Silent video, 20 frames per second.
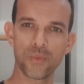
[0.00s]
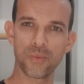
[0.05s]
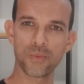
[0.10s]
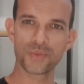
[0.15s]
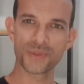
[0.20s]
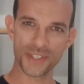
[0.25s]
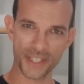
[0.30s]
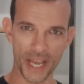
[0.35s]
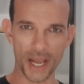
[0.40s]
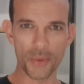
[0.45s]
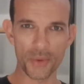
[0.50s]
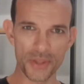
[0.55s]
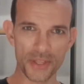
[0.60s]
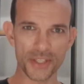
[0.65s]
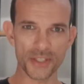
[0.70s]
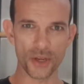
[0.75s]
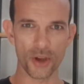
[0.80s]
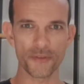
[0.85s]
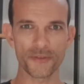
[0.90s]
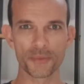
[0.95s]
Start with a
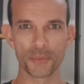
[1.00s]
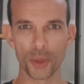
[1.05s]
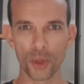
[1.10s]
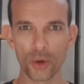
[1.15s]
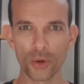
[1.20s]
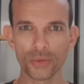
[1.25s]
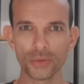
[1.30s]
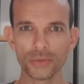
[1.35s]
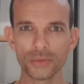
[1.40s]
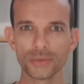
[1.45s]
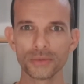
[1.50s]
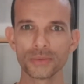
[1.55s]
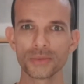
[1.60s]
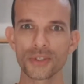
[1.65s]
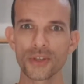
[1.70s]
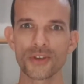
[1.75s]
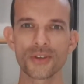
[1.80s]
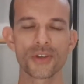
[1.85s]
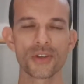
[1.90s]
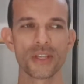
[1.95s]
soft ball.
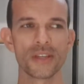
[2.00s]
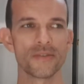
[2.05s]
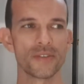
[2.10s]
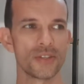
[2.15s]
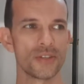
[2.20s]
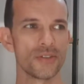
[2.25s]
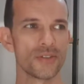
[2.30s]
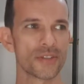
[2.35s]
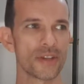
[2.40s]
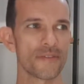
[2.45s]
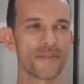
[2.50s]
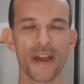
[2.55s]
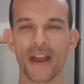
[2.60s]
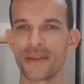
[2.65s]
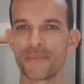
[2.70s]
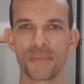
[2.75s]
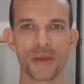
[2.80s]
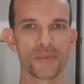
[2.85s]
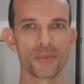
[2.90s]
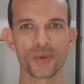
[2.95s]
So you could even use, I've
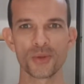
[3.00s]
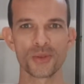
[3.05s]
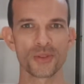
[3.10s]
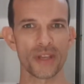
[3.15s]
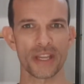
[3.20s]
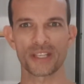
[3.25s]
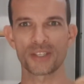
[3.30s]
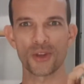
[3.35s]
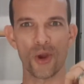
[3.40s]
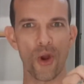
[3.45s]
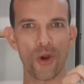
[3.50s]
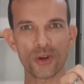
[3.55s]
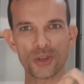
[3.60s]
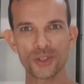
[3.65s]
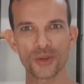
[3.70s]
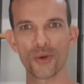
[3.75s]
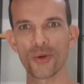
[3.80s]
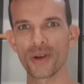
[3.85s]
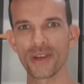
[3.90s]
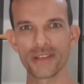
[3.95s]
had people use like dog
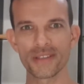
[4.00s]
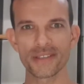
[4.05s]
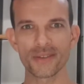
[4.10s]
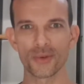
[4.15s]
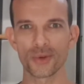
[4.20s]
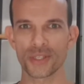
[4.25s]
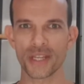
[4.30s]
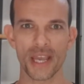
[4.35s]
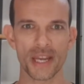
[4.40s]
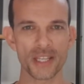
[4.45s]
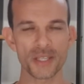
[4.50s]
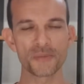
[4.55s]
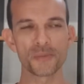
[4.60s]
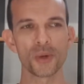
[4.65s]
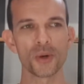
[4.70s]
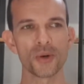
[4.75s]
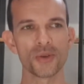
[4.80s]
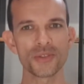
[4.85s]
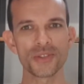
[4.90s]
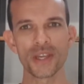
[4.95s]
toys or tennis
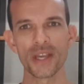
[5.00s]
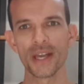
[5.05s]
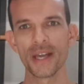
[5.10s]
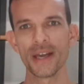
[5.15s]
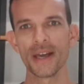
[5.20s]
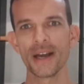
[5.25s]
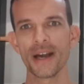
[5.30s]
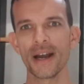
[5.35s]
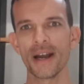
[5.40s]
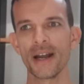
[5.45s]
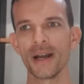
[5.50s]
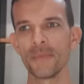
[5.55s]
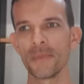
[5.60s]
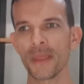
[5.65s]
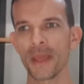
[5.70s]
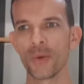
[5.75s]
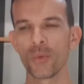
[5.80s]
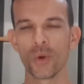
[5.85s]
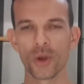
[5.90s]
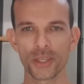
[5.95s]
balls,
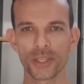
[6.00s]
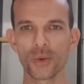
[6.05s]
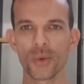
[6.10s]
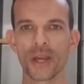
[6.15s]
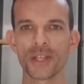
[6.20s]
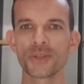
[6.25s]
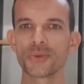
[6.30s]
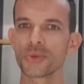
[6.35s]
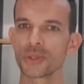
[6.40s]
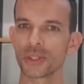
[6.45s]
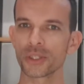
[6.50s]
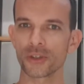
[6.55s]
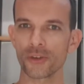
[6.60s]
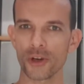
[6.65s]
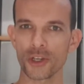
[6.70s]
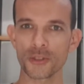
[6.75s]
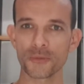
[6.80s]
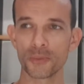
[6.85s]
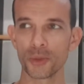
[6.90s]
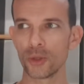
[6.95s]
and work your way to a
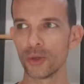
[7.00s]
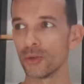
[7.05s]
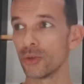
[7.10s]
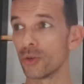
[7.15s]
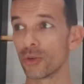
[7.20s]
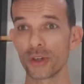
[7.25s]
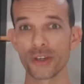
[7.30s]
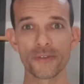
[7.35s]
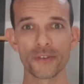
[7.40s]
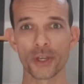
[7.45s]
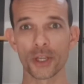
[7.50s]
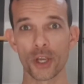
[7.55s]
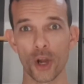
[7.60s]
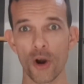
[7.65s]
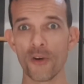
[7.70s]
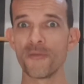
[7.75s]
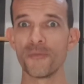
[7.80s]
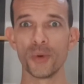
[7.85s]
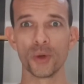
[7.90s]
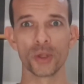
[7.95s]
lacrosse ball or even a
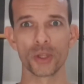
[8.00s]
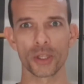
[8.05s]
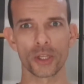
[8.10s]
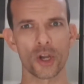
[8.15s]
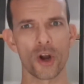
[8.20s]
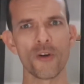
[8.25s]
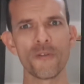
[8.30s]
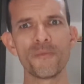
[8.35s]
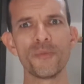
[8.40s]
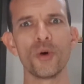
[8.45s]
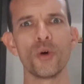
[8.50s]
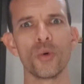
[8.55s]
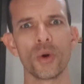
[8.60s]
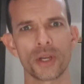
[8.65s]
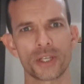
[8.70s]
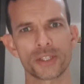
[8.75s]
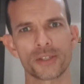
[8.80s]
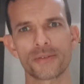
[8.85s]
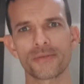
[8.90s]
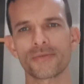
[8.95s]
golf ball. A golf ball
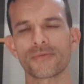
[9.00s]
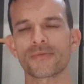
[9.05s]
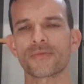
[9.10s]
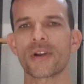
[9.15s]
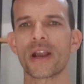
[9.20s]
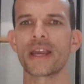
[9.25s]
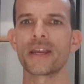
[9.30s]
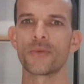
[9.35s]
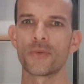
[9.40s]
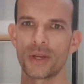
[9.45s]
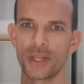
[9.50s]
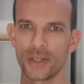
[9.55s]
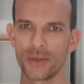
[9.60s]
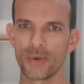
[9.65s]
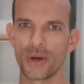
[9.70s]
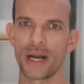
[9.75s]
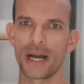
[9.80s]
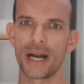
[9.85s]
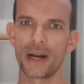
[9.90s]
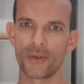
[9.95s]
works great when
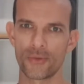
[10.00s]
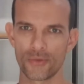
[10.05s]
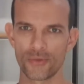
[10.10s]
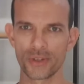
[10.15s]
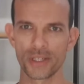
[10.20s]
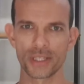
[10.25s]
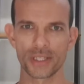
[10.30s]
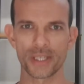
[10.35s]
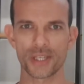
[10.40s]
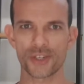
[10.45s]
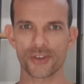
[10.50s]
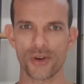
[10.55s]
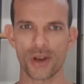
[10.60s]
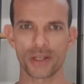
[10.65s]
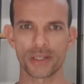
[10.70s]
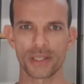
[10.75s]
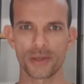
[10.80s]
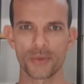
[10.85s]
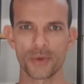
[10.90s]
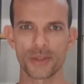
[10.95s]
you are really
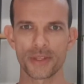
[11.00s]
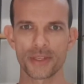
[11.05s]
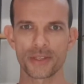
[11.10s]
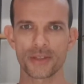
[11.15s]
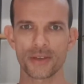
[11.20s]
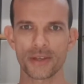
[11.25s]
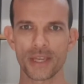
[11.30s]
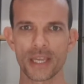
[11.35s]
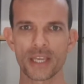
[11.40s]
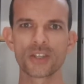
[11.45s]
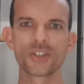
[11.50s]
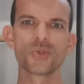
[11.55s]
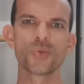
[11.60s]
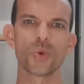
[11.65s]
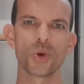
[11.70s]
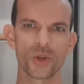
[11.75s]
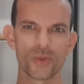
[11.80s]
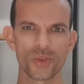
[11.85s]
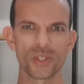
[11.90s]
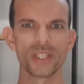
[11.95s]
struggling with this, okay? Because you
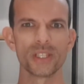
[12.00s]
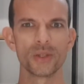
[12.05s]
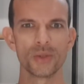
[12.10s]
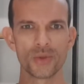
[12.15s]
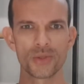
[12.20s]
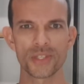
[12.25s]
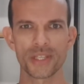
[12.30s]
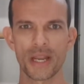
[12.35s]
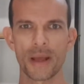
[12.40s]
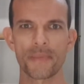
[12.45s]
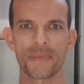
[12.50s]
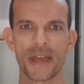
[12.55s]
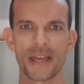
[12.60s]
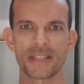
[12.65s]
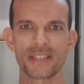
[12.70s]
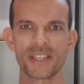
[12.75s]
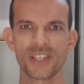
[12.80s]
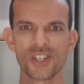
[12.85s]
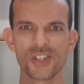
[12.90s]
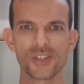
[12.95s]
want to really loosen up
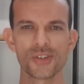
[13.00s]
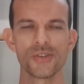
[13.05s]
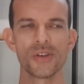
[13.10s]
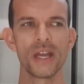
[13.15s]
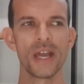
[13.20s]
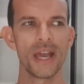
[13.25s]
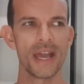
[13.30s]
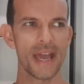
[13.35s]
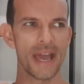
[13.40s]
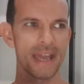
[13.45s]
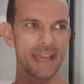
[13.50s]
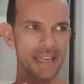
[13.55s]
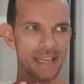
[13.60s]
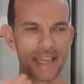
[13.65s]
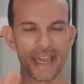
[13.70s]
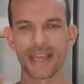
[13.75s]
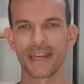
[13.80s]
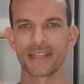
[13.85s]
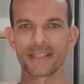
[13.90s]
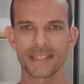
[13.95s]
that tissue and
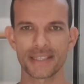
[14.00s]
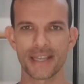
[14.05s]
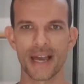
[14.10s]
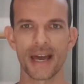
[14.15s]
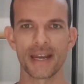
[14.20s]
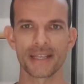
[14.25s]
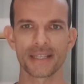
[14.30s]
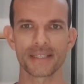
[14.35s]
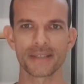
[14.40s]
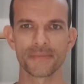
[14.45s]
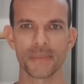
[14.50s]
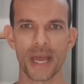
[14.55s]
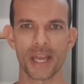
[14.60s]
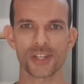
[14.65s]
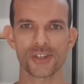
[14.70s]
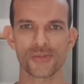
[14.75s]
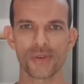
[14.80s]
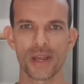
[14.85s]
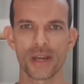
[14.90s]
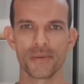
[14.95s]
get it starting to
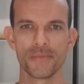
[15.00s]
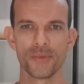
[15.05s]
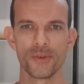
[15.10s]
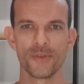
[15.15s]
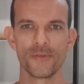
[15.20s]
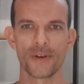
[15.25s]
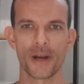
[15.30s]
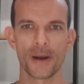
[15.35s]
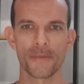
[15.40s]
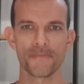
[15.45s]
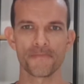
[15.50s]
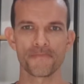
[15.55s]
mash around and move up.